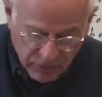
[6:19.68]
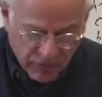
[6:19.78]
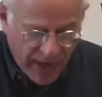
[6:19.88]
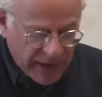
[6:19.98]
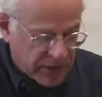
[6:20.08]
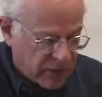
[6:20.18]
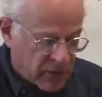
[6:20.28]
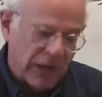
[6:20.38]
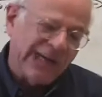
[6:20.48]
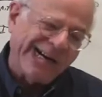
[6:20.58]
tried
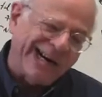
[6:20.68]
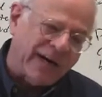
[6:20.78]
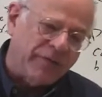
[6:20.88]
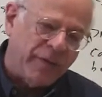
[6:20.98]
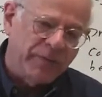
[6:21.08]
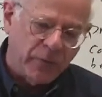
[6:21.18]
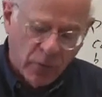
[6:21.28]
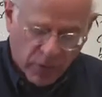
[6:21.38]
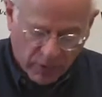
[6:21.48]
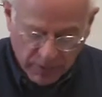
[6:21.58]
to carve up the
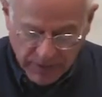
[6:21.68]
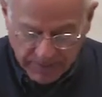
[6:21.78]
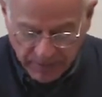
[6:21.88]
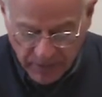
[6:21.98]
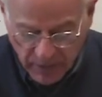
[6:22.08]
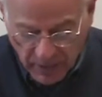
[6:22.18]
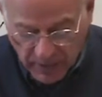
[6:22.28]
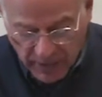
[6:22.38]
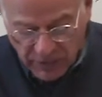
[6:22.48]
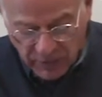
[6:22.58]
world
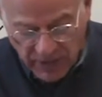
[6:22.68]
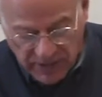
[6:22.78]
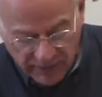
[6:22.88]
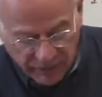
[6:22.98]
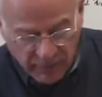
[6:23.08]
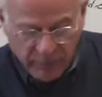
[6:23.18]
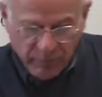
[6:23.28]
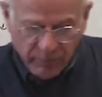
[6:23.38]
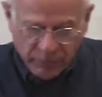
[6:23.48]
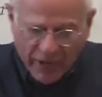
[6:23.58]
into their different
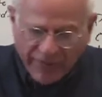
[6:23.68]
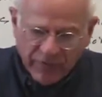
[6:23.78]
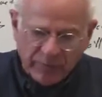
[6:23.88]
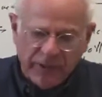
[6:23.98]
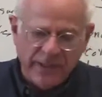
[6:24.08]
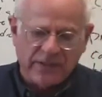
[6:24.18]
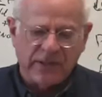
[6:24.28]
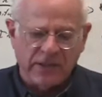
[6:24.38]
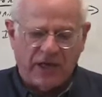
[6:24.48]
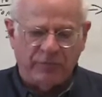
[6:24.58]
private
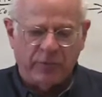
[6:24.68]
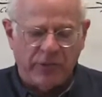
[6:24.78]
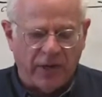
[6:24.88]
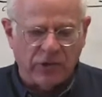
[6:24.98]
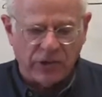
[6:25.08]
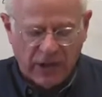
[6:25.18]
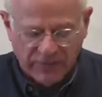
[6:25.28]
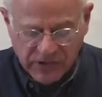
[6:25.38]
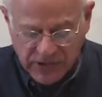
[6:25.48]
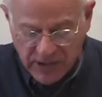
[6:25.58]
places of production
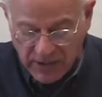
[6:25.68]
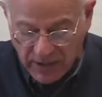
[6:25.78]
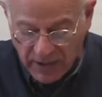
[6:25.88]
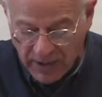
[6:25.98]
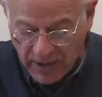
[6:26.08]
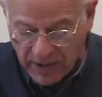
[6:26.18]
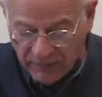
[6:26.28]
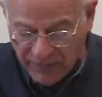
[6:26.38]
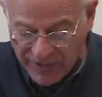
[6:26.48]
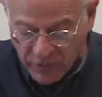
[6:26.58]
of C
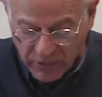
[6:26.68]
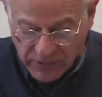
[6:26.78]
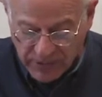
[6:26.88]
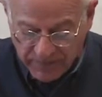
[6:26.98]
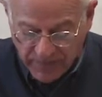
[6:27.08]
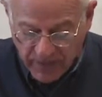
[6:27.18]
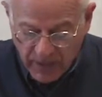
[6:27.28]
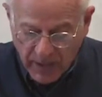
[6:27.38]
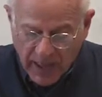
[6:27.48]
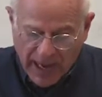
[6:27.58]
and V goods
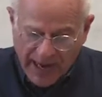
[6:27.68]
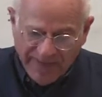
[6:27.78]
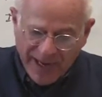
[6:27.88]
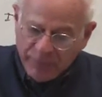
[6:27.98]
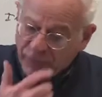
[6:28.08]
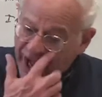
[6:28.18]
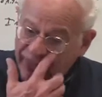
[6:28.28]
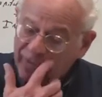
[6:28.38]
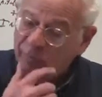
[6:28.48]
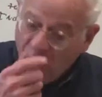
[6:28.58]
and their
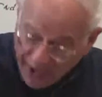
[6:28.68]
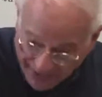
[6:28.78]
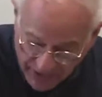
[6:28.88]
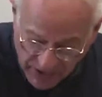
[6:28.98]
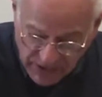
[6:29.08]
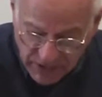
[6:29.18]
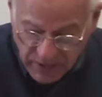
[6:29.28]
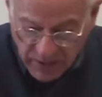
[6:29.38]
private markets